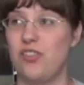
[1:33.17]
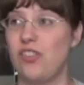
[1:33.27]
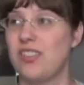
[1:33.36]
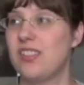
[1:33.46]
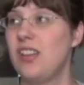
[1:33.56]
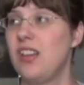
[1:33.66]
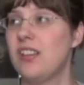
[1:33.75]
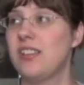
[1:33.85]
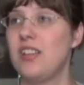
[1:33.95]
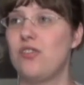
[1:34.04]
Just
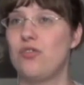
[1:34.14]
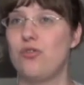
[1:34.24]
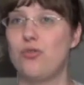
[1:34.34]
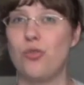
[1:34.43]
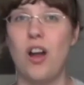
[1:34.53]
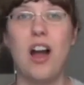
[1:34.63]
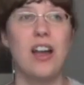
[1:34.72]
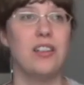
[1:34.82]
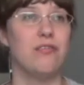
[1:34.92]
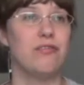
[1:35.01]
such dry
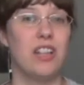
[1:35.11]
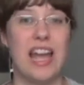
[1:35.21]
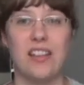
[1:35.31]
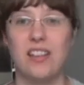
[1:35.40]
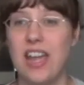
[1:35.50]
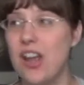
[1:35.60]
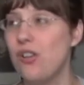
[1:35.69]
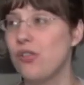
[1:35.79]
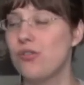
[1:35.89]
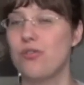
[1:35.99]
and flat
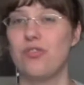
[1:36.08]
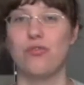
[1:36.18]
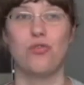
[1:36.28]
characters and